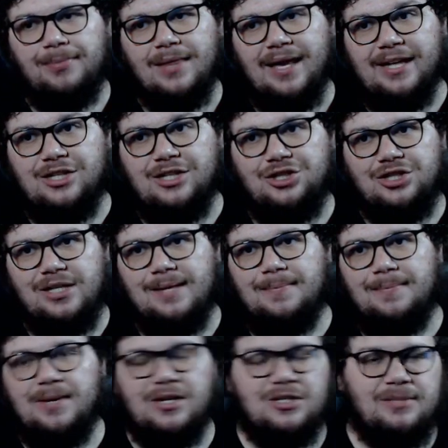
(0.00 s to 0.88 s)
and she
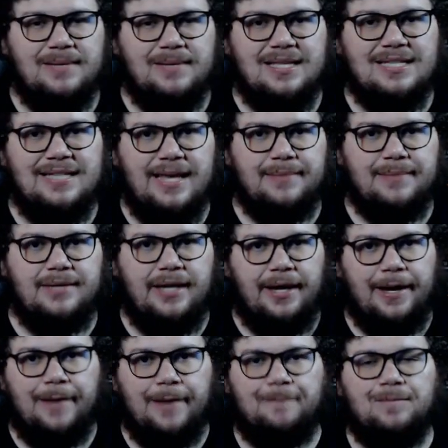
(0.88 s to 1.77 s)
appears to be the same to
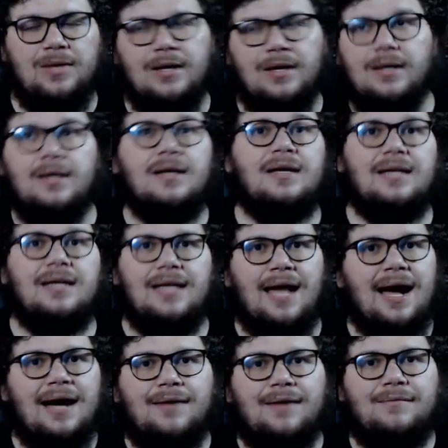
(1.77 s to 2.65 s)
him.
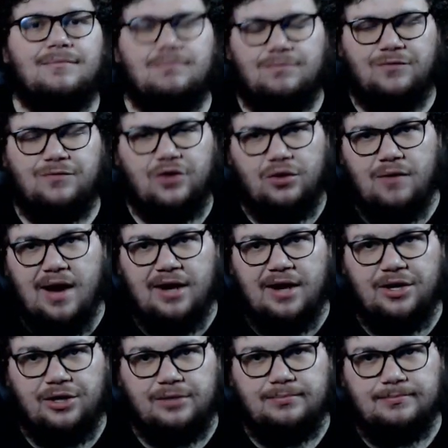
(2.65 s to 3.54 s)
For the
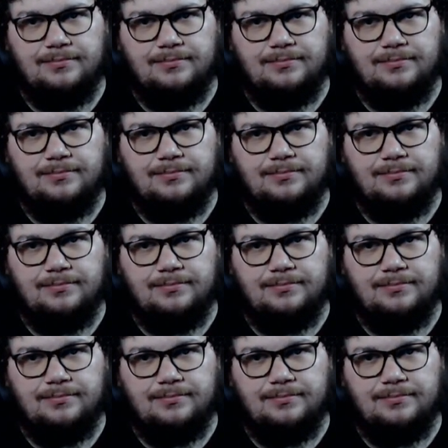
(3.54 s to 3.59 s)
record,